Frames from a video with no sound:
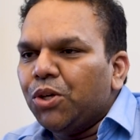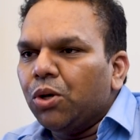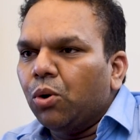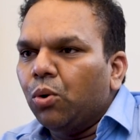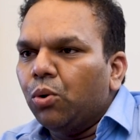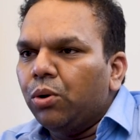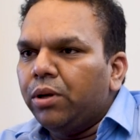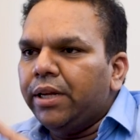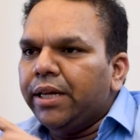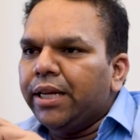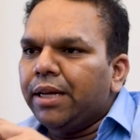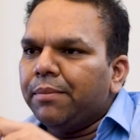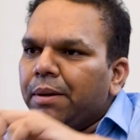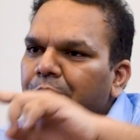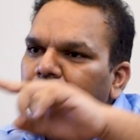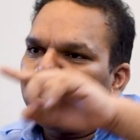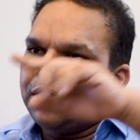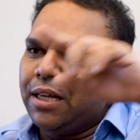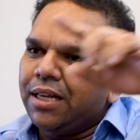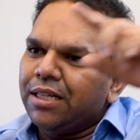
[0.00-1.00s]
You only
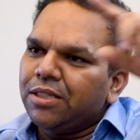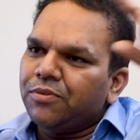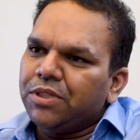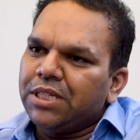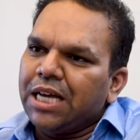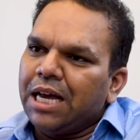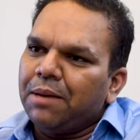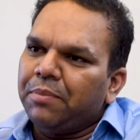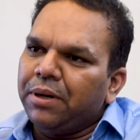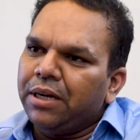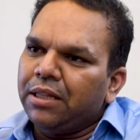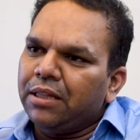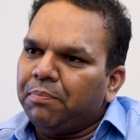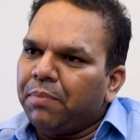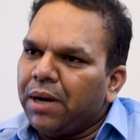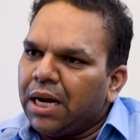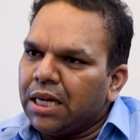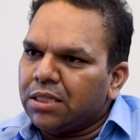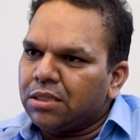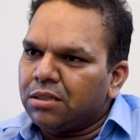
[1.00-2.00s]
remember things which happened in the
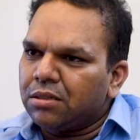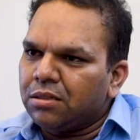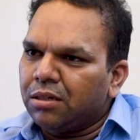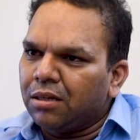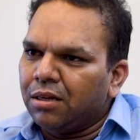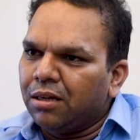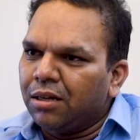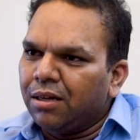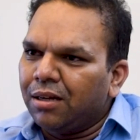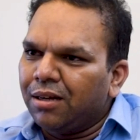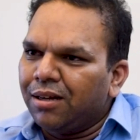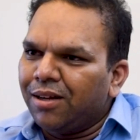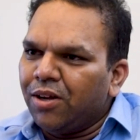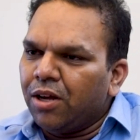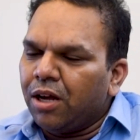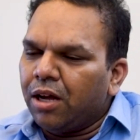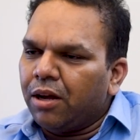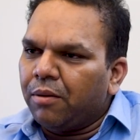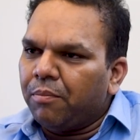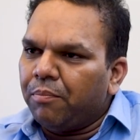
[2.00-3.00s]
past.
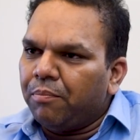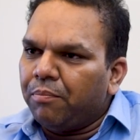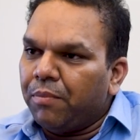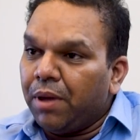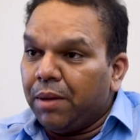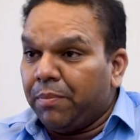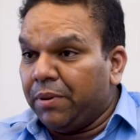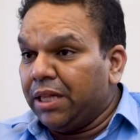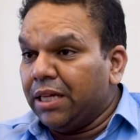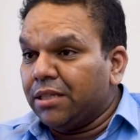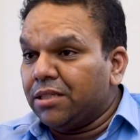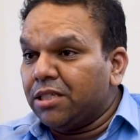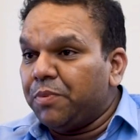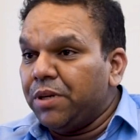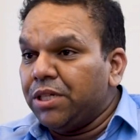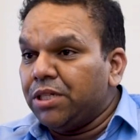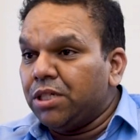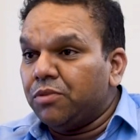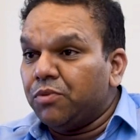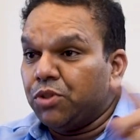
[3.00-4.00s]
maybe there's a
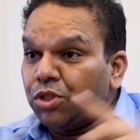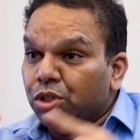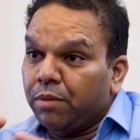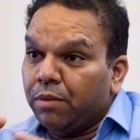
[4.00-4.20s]
species which